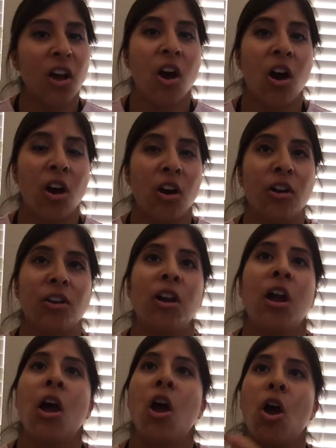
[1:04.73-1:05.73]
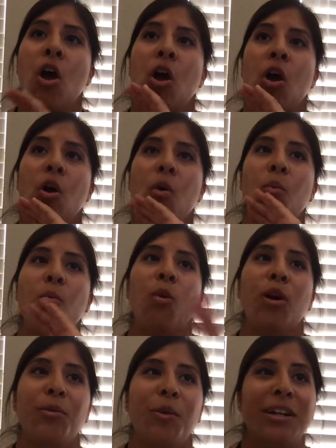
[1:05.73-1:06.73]
are, what
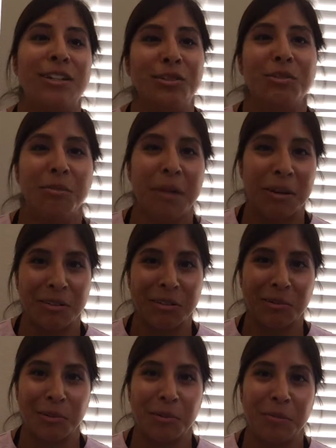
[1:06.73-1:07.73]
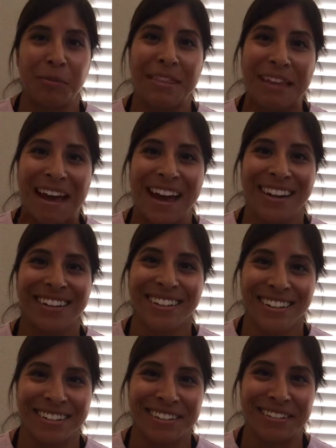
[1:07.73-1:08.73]
do I do about a group that
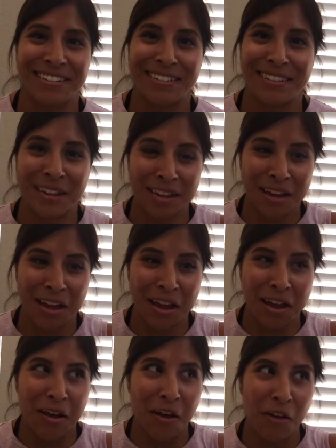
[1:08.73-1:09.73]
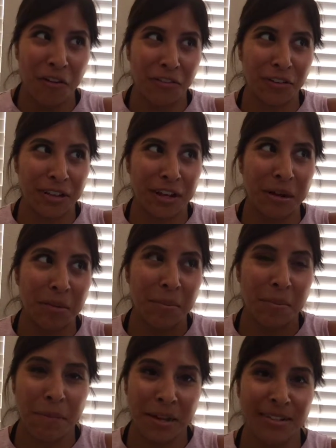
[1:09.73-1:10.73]
is over there
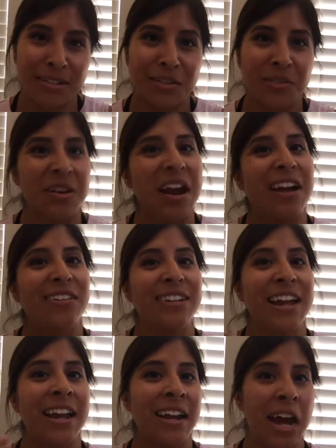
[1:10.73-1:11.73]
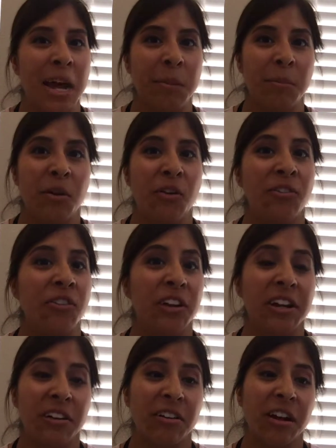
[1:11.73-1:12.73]
messing around and I'm over
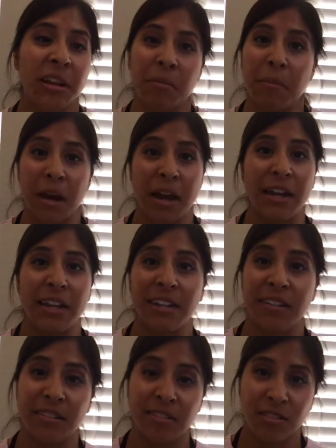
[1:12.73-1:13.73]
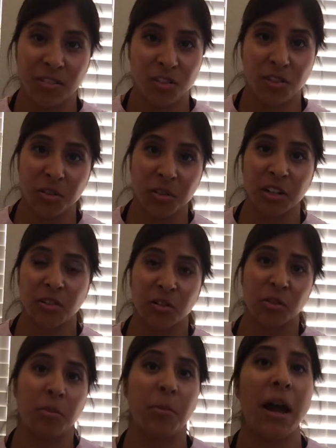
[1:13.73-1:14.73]
here in my student
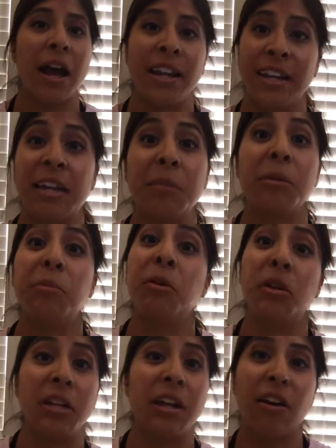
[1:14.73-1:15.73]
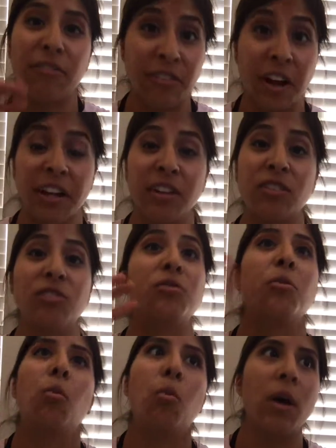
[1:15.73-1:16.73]
group? I can't be putting out fires
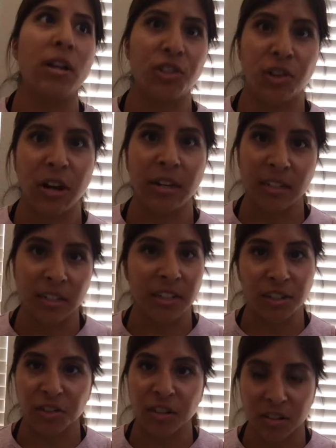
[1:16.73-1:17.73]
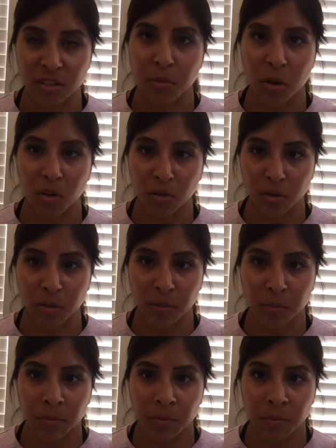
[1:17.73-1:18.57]
while trying to teach this small group.